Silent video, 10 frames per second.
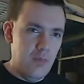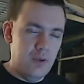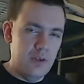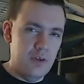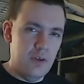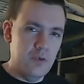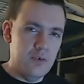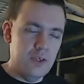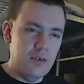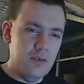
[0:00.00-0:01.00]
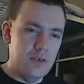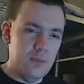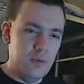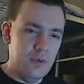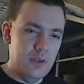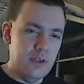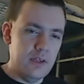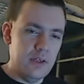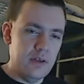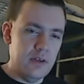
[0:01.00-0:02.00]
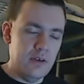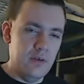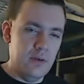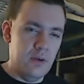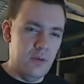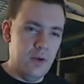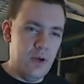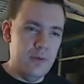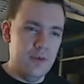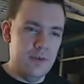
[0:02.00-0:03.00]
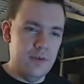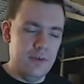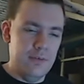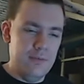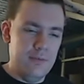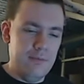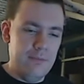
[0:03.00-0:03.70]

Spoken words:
But, you know, to get to his point, he's like, about Obama and